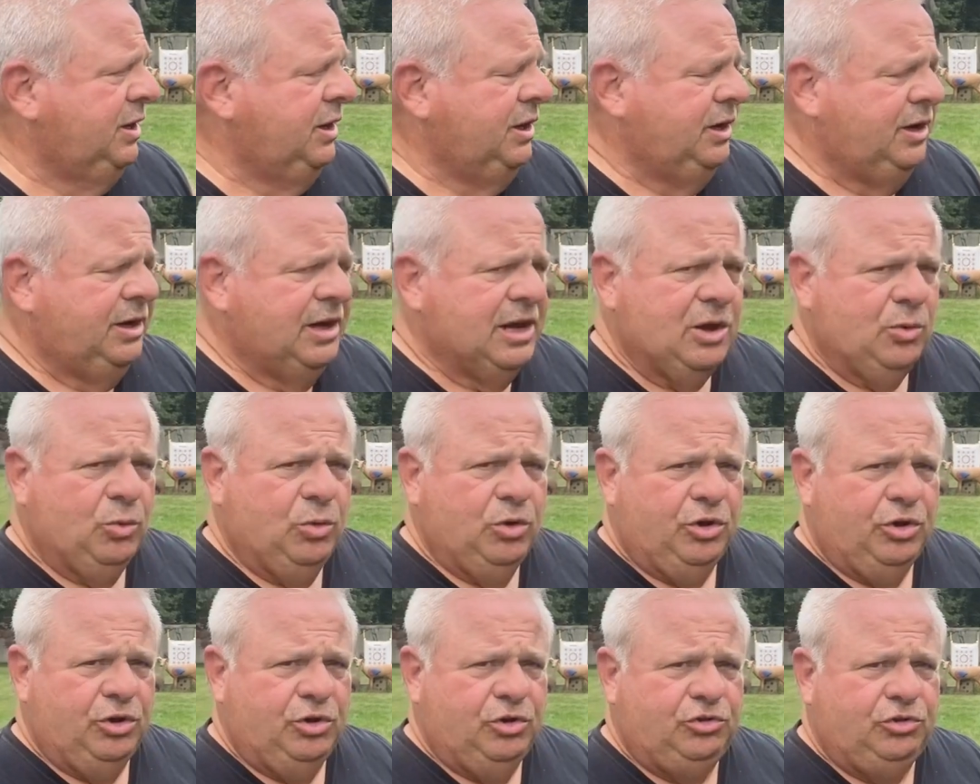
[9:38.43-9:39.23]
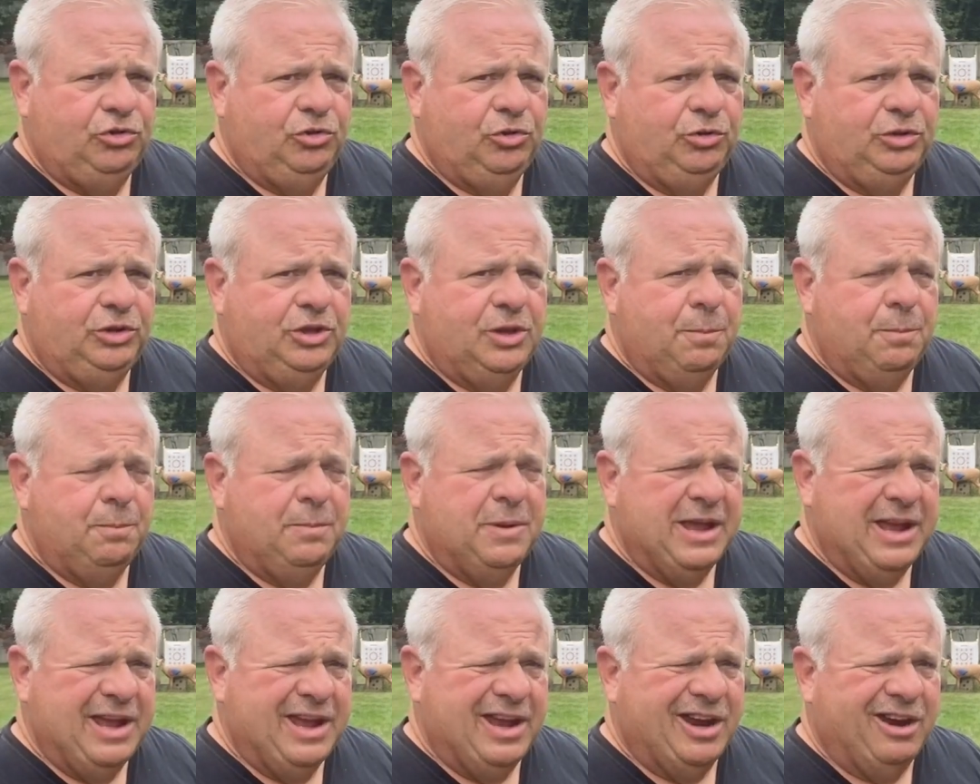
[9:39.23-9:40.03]
And now we're going to shoot the
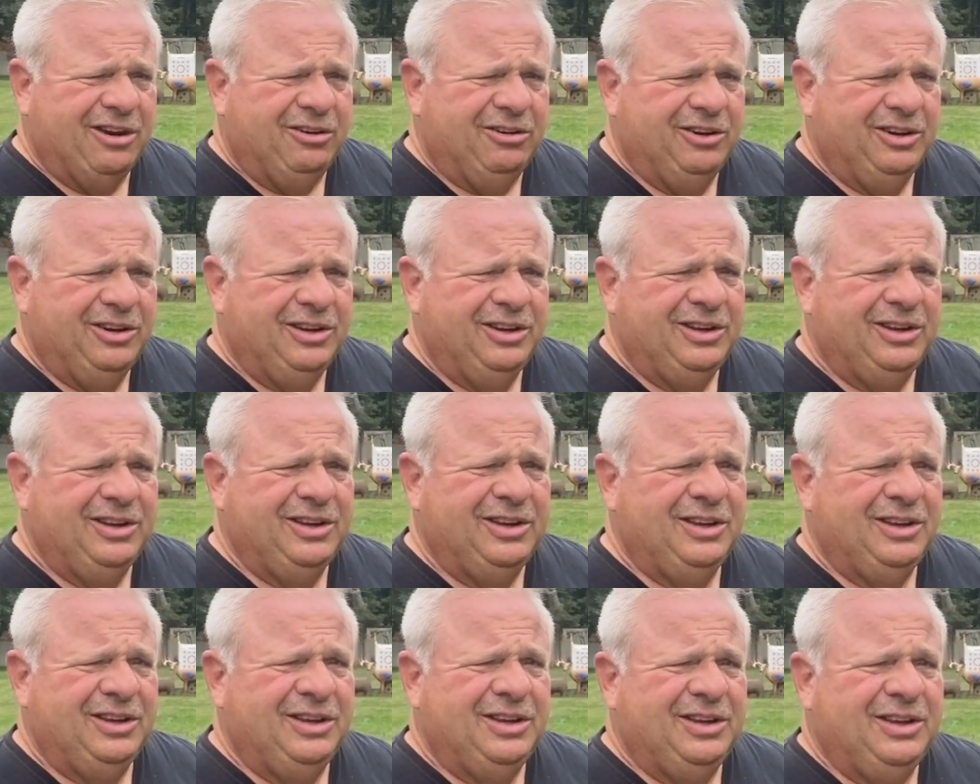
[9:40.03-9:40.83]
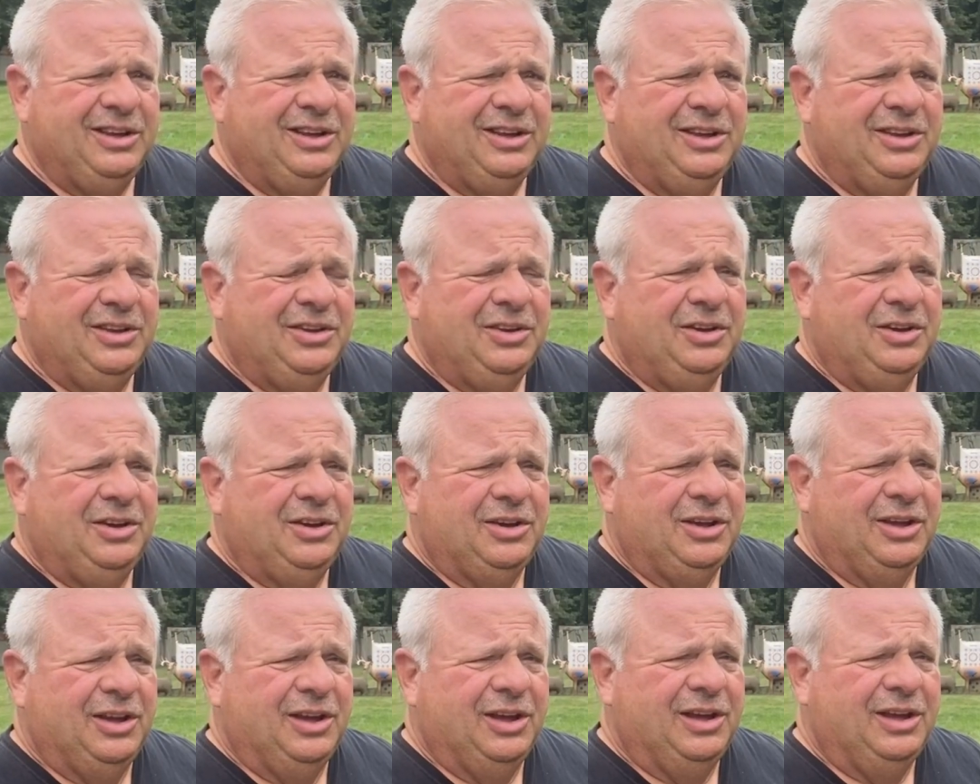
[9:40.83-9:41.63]
bear,
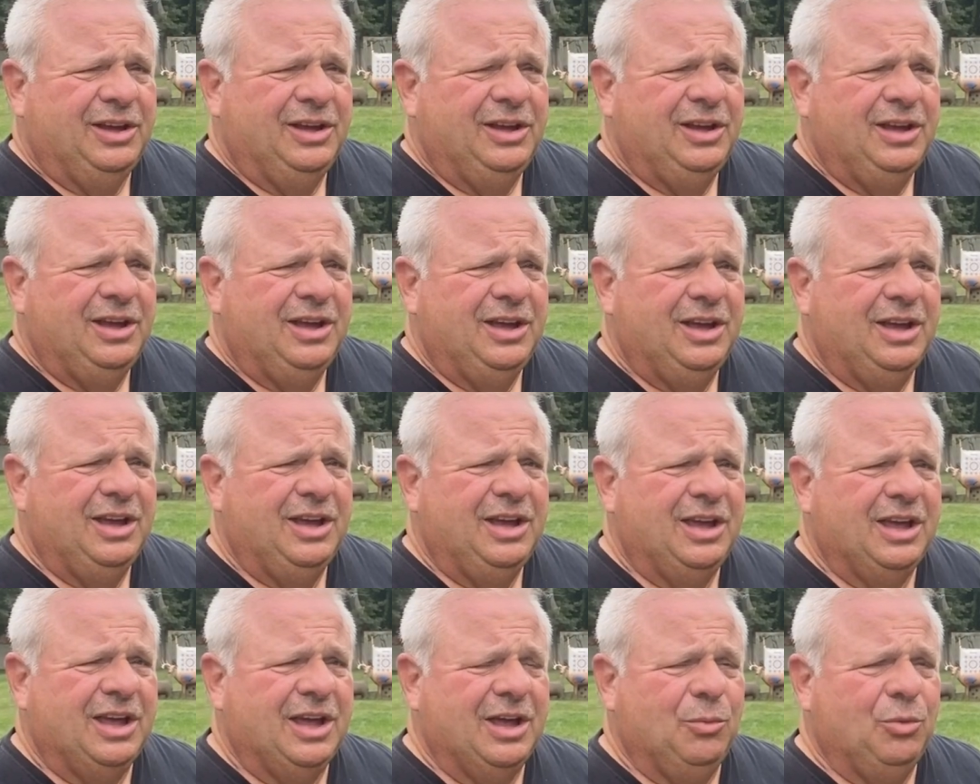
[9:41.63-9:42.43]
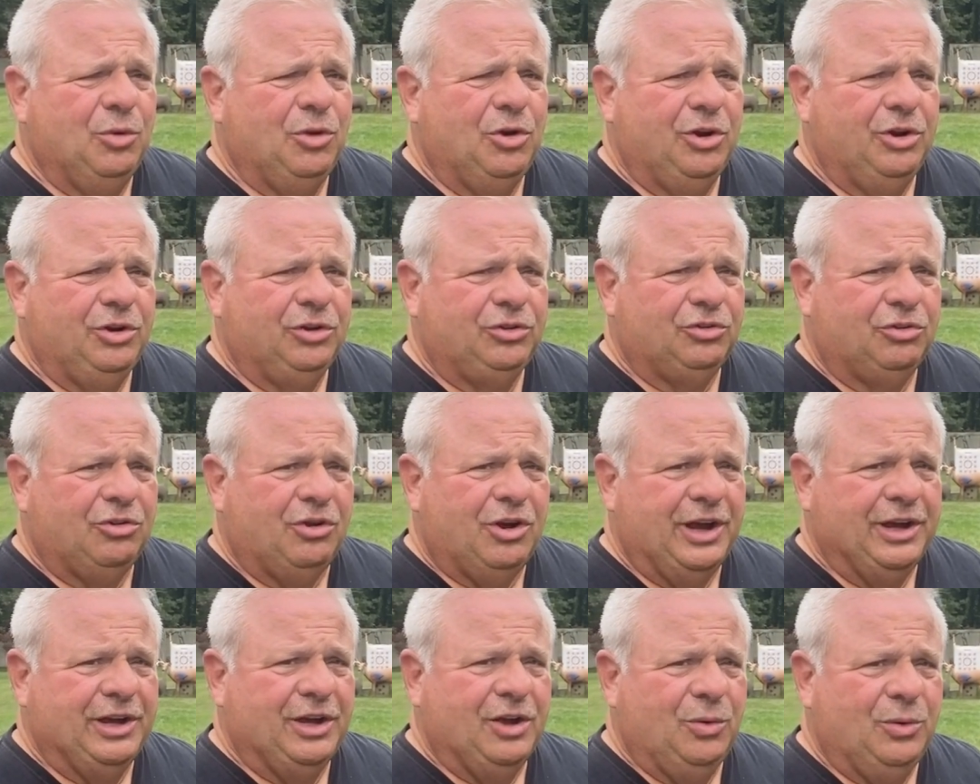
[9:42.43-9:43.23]
okay? And we're going to
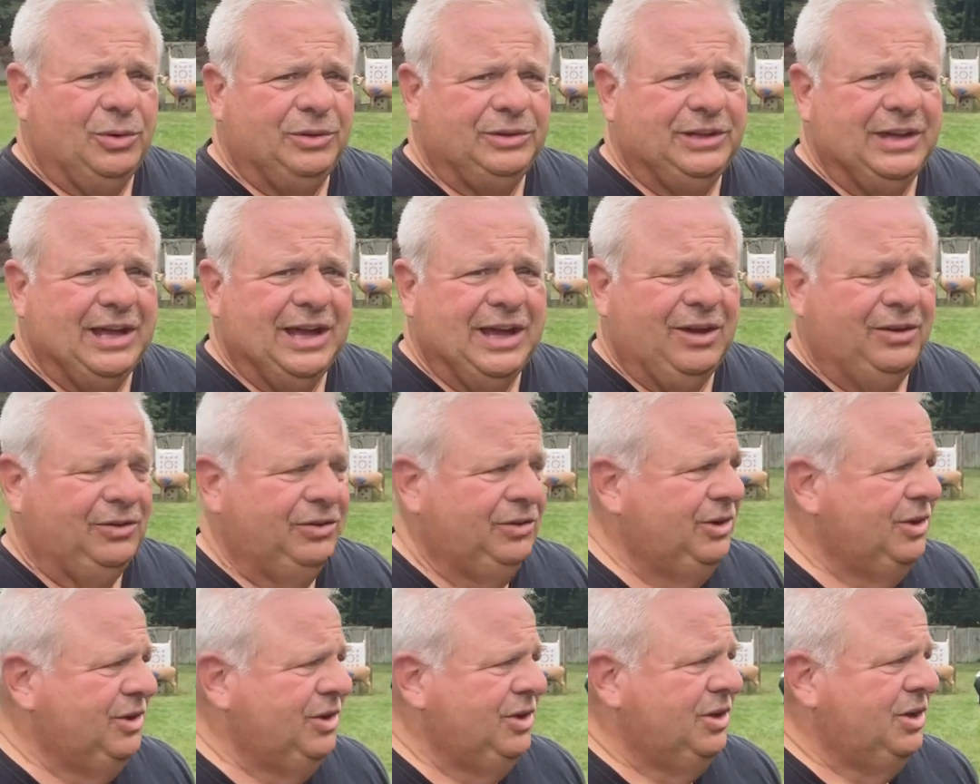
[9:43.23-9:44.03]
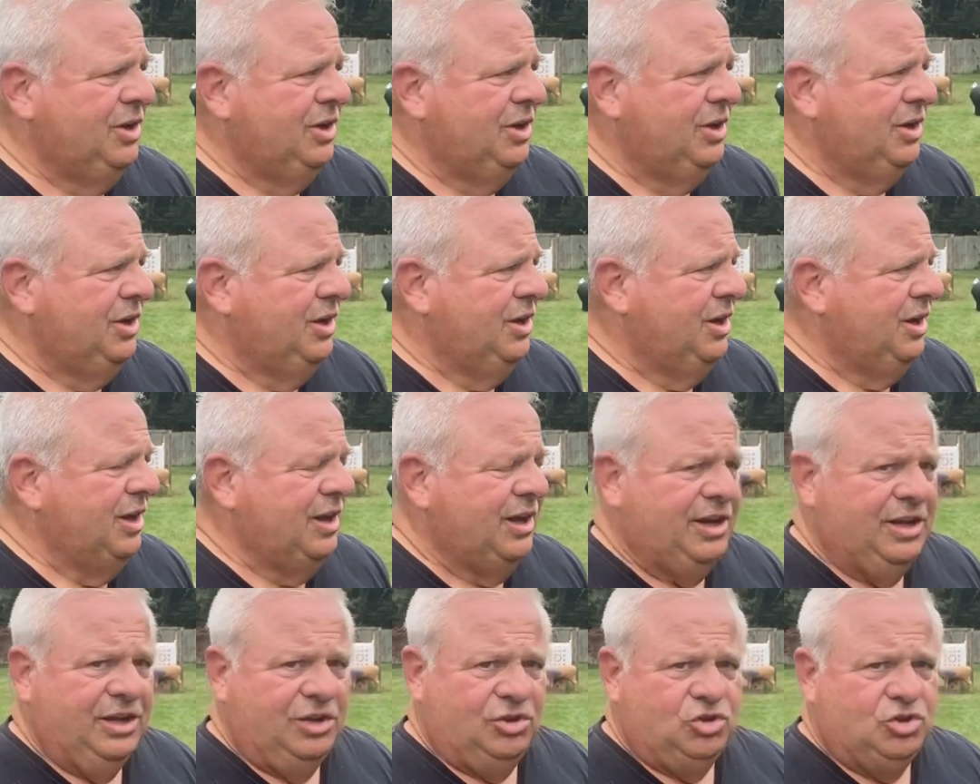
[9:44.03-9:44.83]
try going down
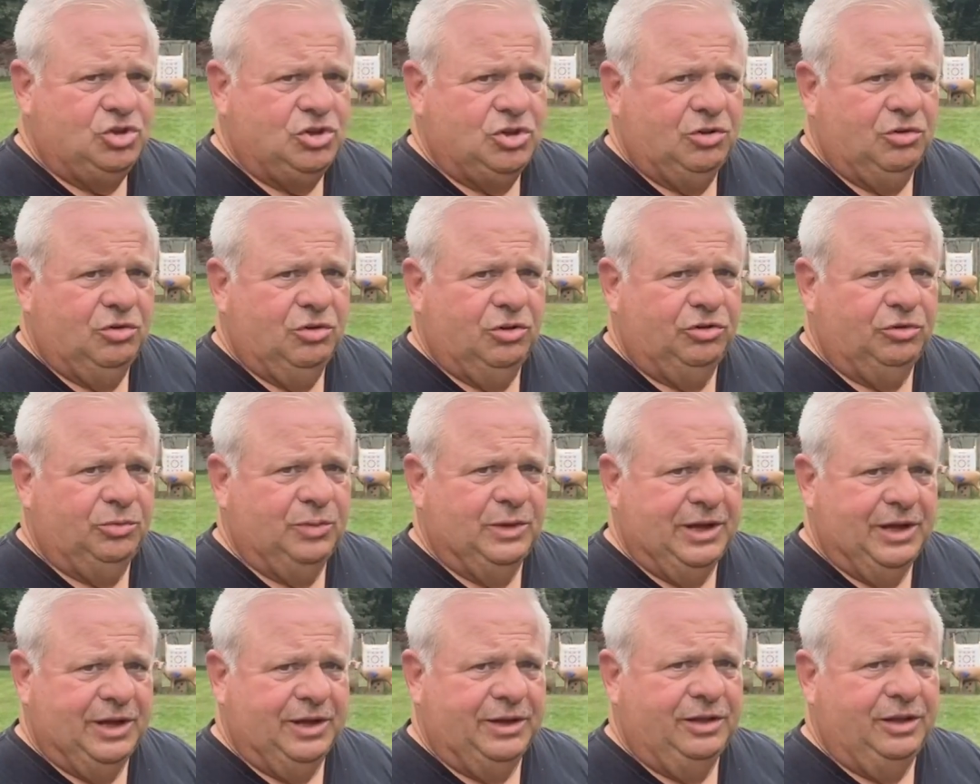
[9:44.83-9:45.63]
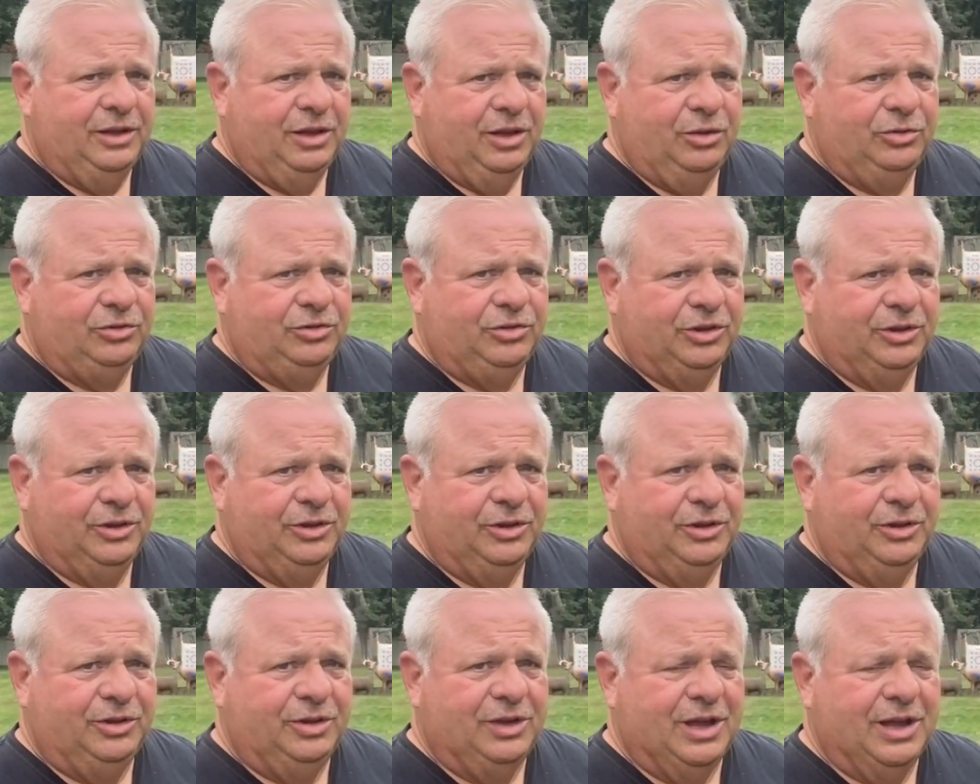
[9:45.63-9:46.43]
an inch because we're getting closer,
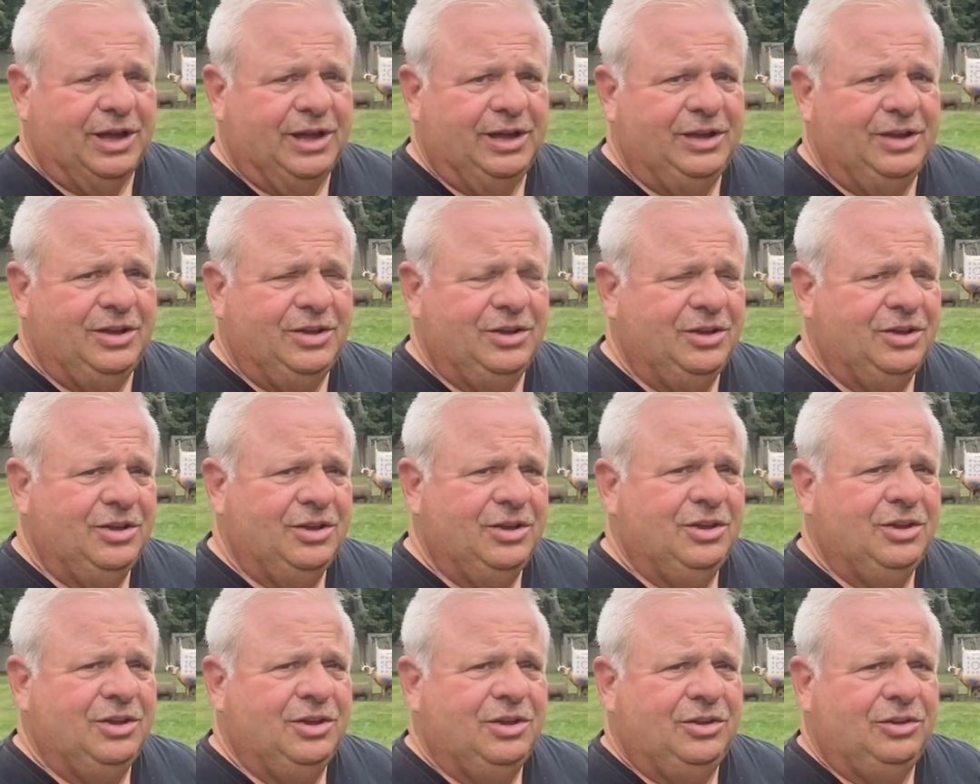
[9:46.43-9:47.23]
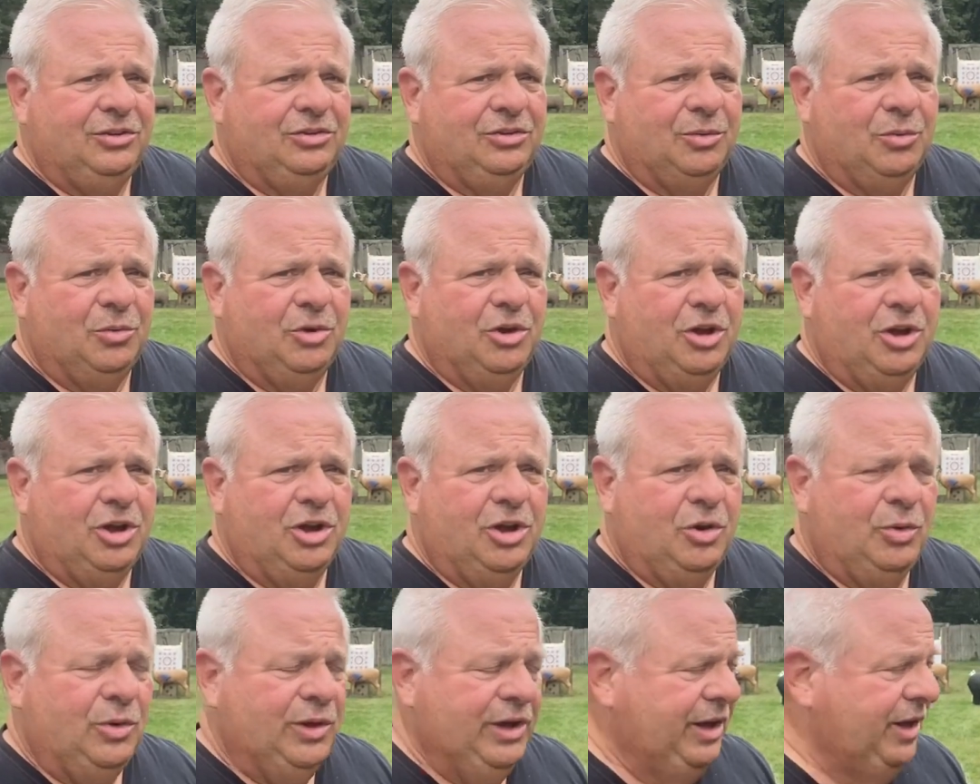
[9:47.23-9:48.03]
okay? So I'm going to
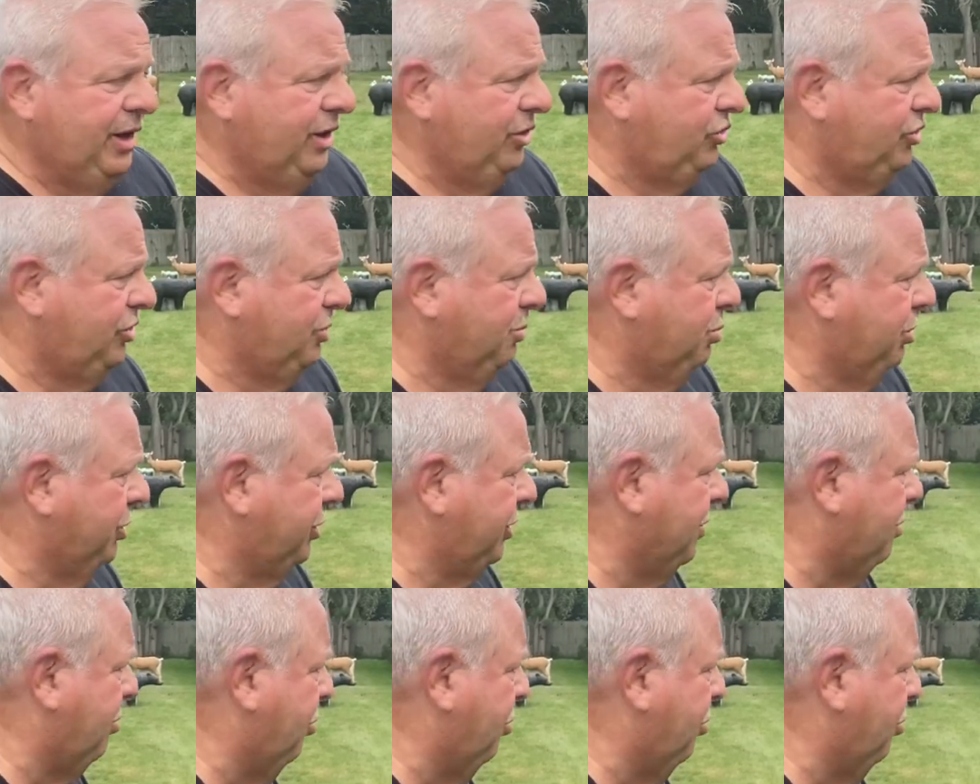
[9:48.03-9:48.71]
go an inch, put the